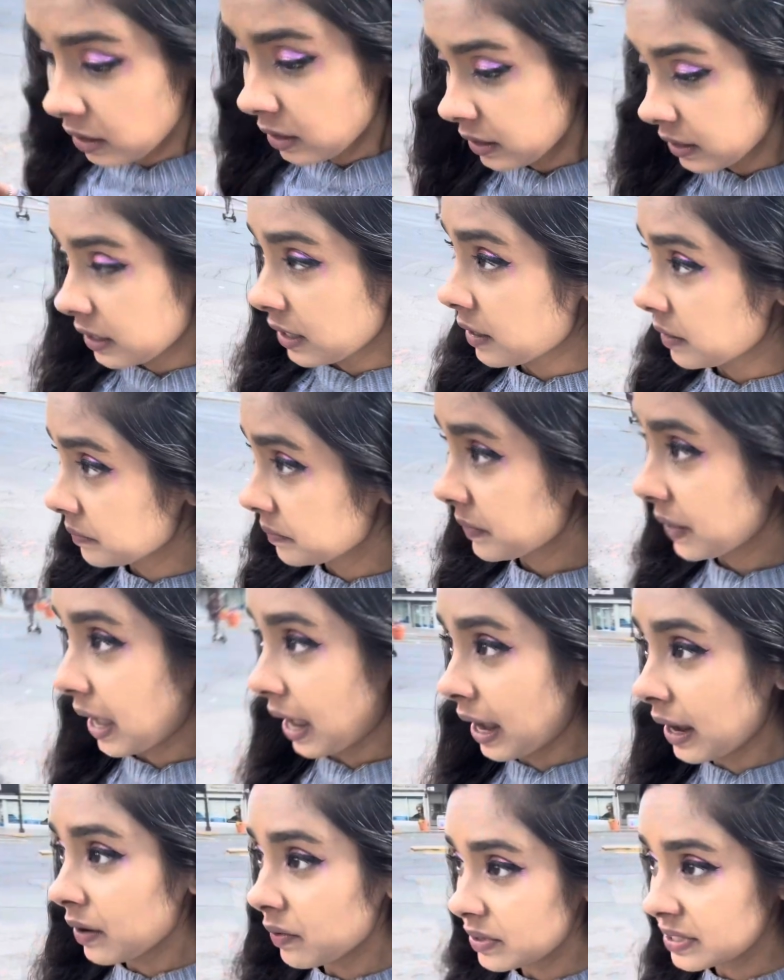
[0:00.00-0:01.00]
you know,
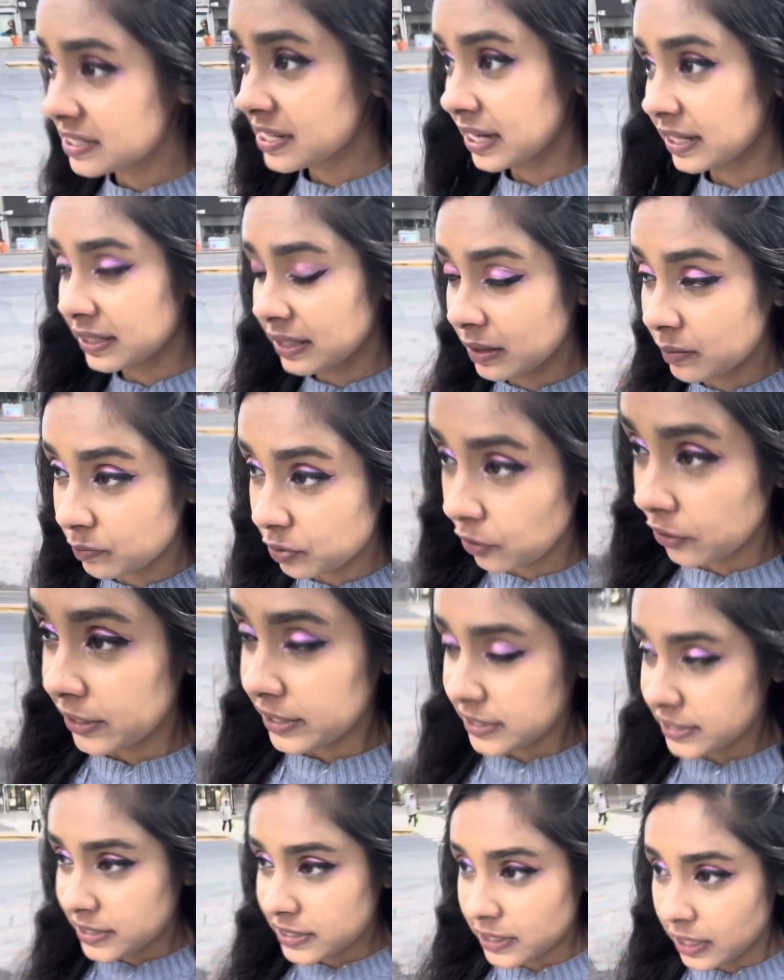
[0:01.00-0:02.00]
I always take the
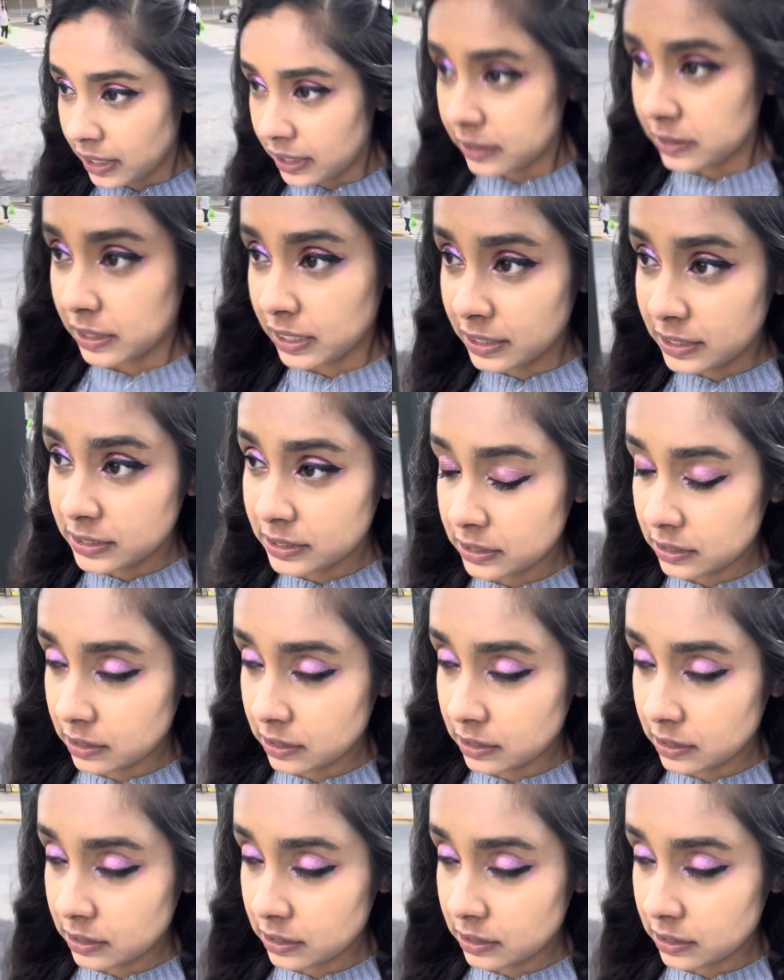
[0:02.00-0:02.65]
employee's side because